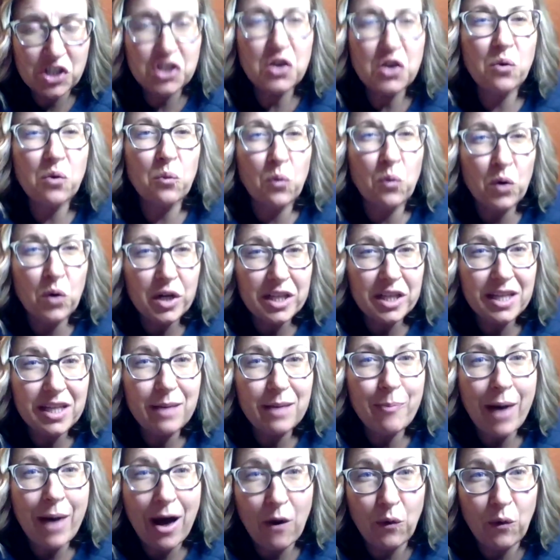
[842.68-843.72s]
a really
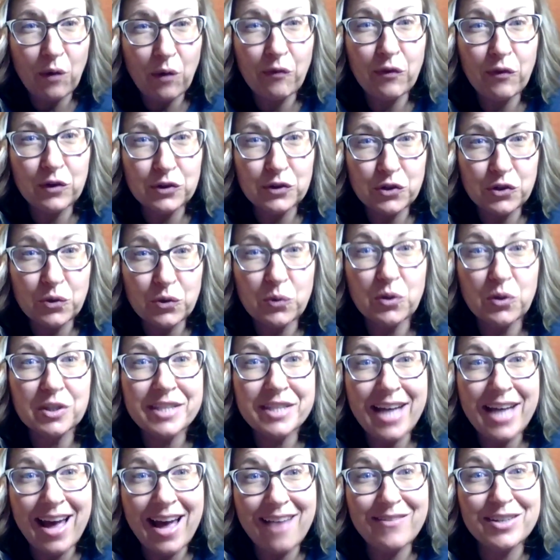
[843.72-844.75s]
powerful tool to
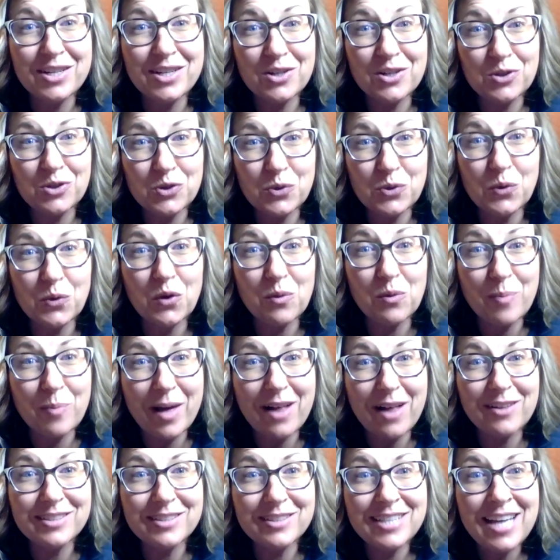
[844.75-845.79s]
have in your tool
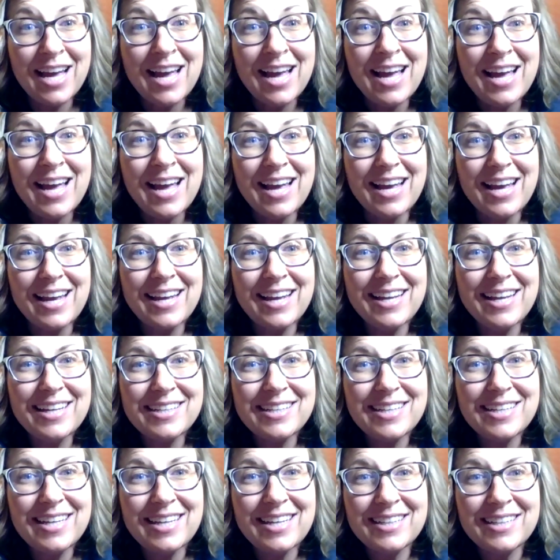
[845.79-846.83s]
belt.
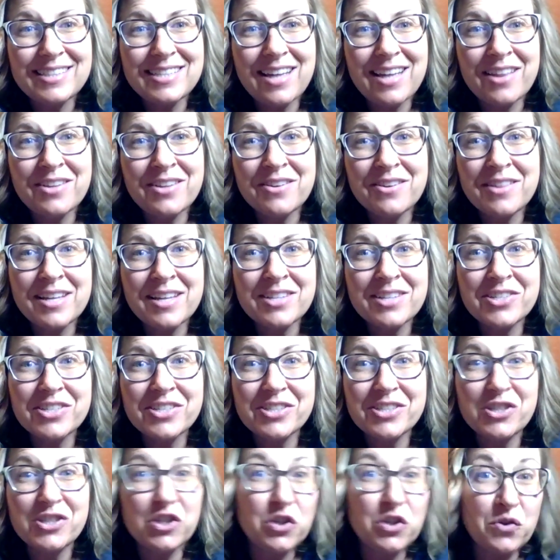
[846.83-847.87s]
It's other than
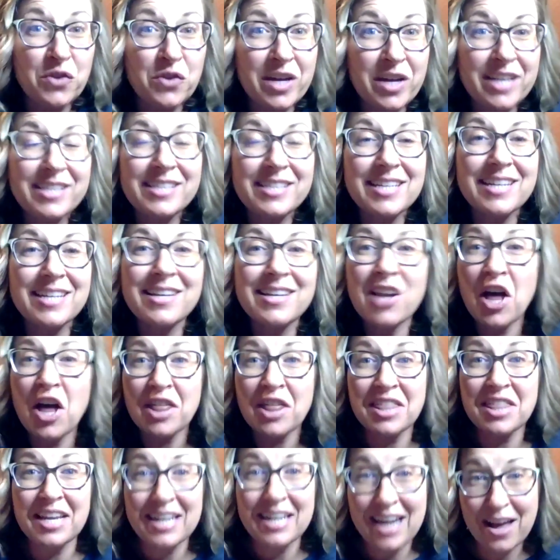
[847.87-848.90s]
just do this and
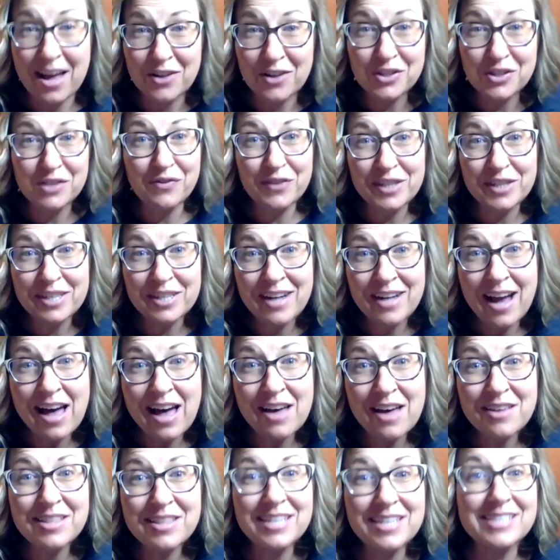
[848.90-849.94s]
nothing else for your
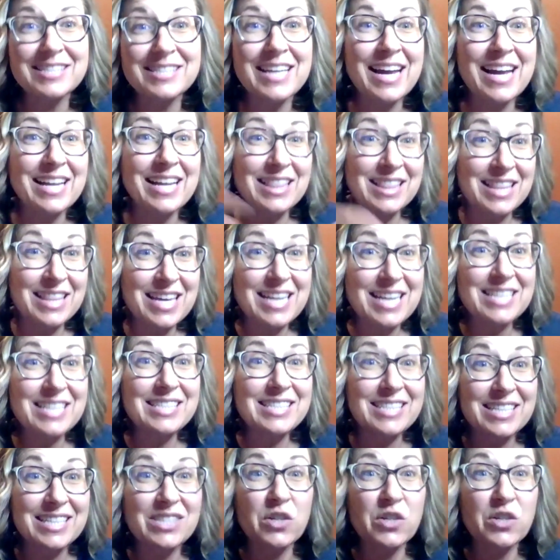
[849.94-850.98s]
health. It's like,
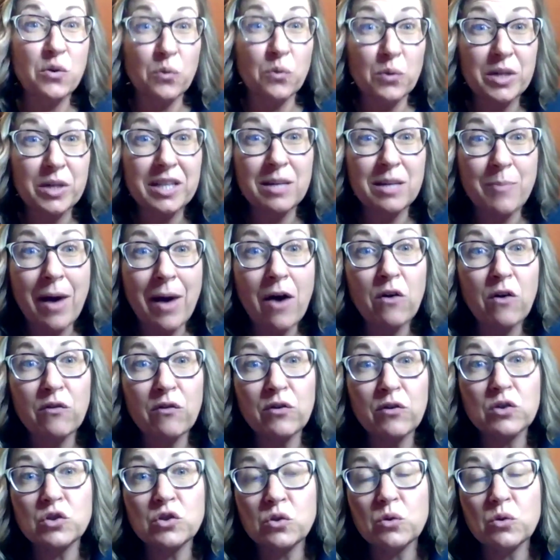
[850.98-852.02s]
this is a really
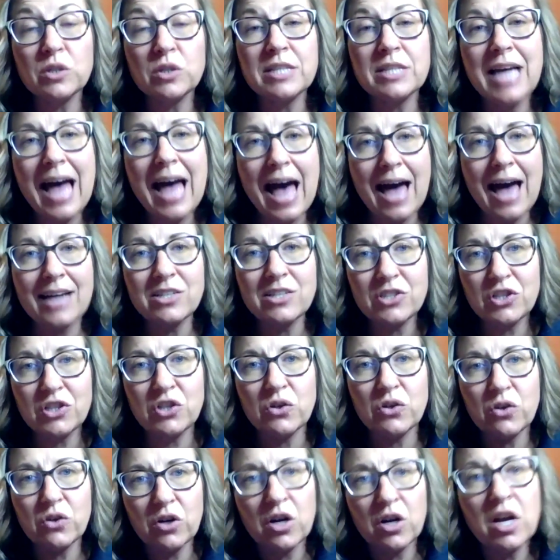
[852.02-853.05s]
powerful tool to add to
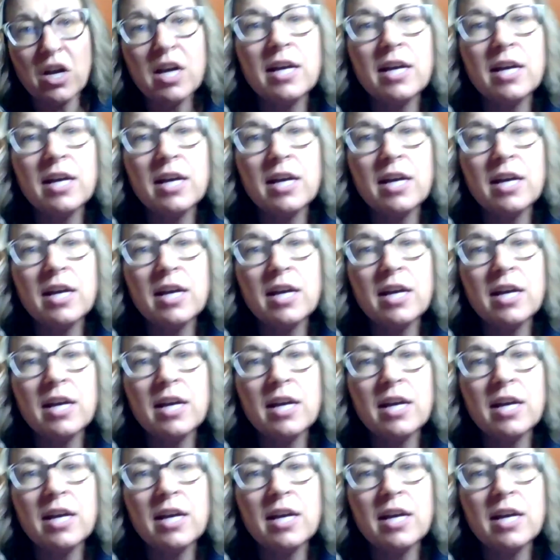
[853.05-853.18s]
your